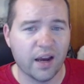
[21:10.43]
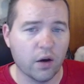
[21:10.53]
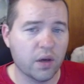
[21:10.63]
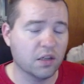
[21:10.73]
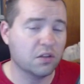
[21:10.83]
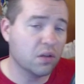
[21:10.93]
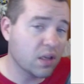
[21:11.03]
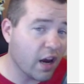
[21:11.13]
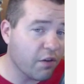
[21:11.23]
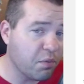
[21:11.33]
Okay, so the
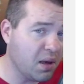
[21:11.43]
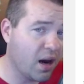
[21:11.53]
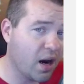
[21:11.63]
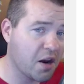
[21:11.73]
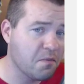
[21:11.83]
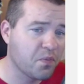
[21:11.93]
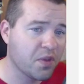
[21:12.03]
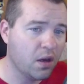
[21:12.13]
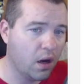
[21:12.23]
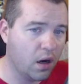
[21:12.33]
FBI...
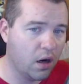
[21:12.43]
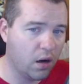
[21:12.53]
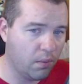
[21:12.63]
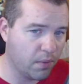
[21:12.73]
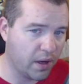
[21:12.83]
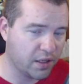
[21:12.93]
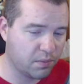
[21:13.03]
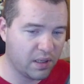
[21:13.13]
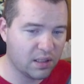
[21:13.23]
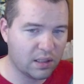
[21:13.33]
has
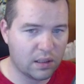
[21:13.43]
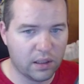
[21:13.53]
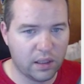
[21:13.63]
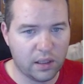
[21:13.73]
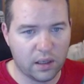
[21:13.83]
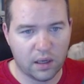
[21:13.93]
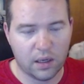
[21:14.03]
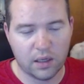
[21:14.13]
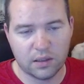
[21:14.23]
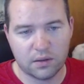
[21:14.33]
basically
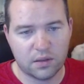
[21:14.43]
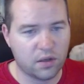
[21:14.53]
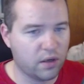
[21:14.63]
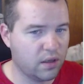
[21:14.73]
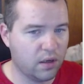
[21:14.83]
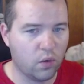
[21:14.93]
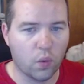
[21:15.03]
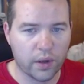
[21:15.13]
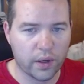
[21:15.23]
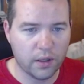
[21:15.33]
started getting
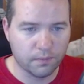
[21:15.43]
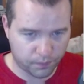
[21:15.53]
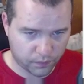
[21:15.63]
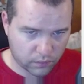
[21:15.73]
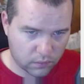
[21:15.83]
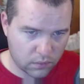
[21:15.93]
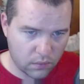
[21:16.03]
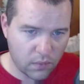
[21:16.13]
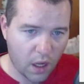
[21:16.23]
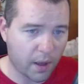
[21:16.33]
worried
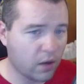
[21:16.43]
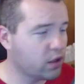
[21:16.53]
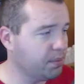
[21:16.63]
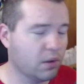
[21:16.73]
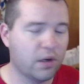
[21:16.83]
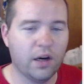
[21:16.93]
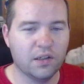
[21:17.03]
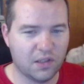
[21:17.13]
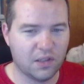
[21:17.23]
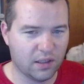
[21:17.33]
about
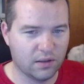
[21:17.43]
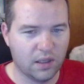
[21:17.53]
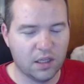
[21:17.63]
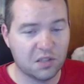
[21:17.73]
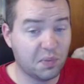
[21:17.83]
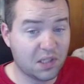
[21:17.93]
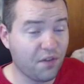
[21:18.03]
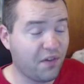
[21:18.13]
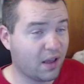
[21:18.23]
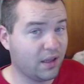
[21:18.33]
cryptocurrency,
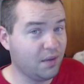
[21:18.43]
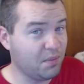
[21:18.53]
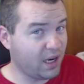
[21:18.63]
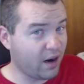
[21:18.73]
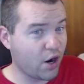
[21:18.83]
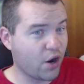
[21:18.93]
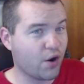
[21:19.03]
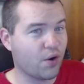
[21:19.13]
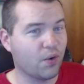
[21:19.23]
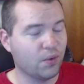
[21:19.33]
specifically
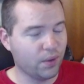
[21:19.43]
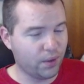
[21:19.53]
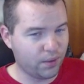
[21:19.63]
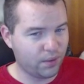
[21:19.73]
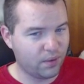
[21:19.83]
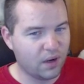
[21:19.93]
Monero. Woo!